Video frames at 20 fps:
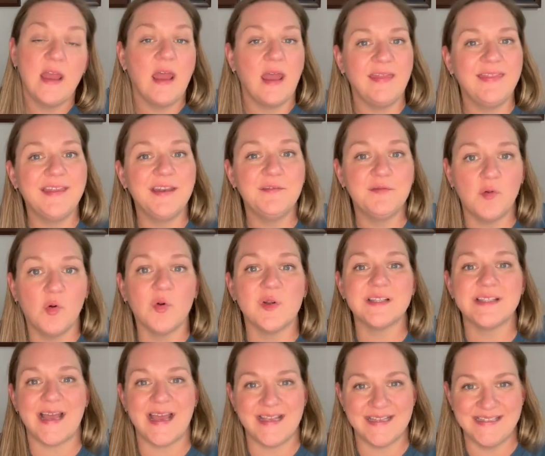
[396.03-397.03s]
And then of
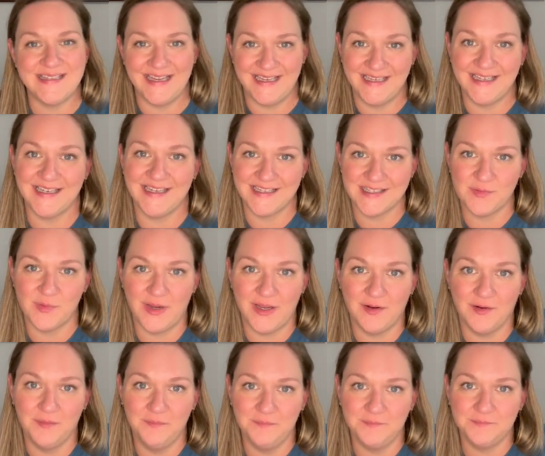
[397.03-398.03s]
course, as needed as
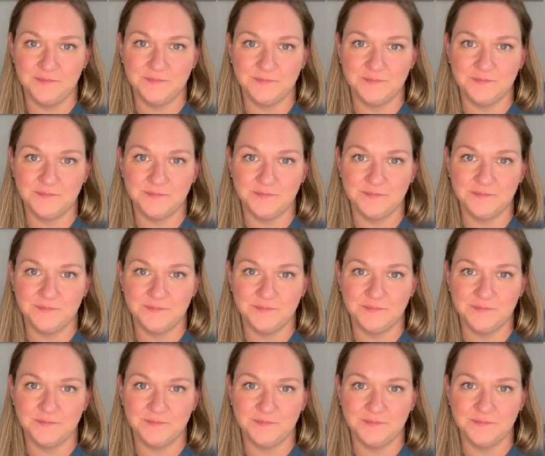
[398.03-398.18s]
well.